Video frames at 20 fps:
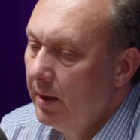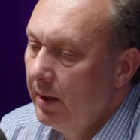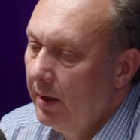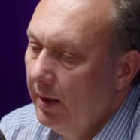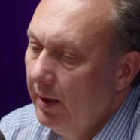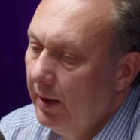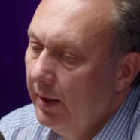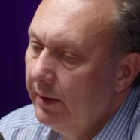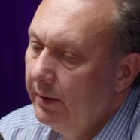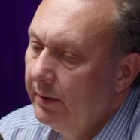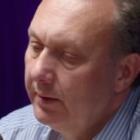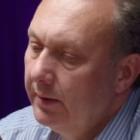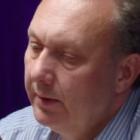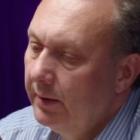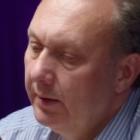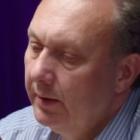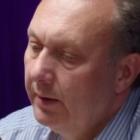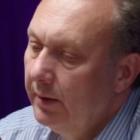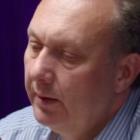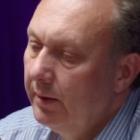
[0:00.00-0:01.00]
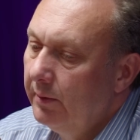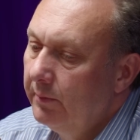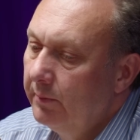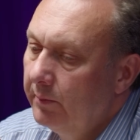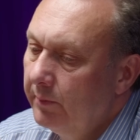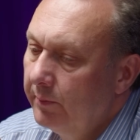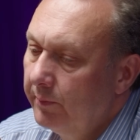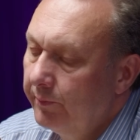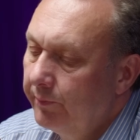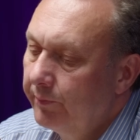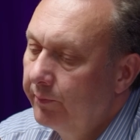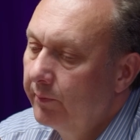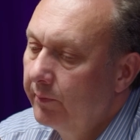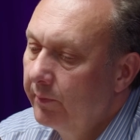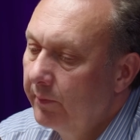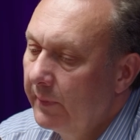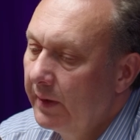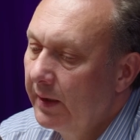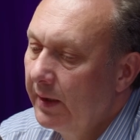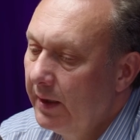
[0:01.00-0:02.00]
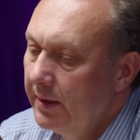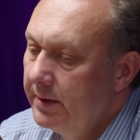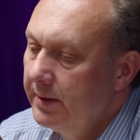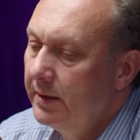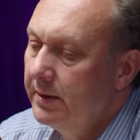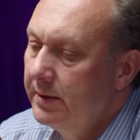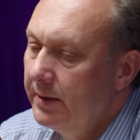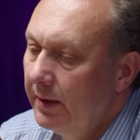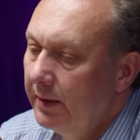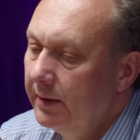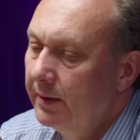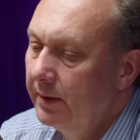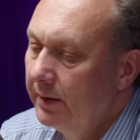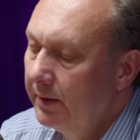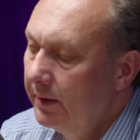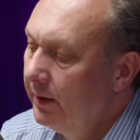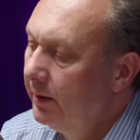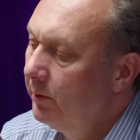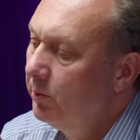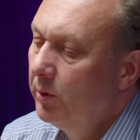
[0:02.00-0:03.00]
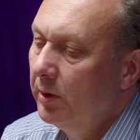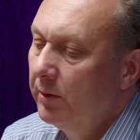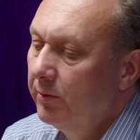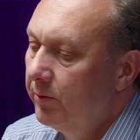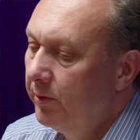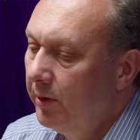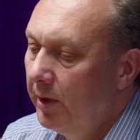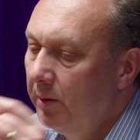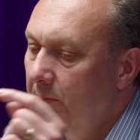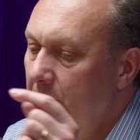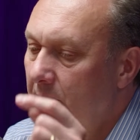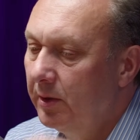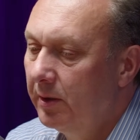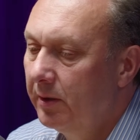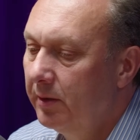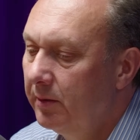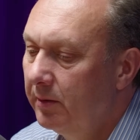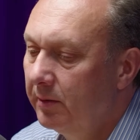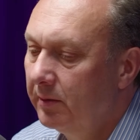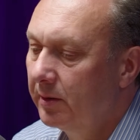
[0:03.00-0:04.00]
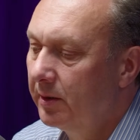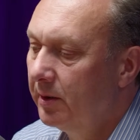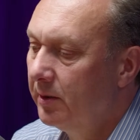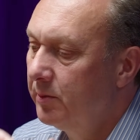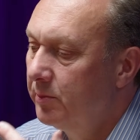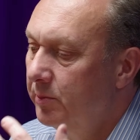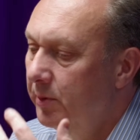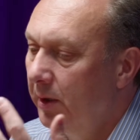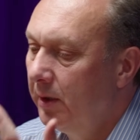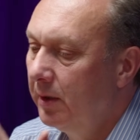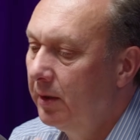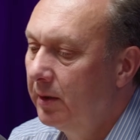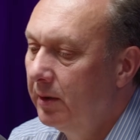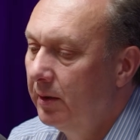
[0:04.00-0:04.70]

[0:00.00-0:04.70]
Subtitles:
And as I said, one frame can bring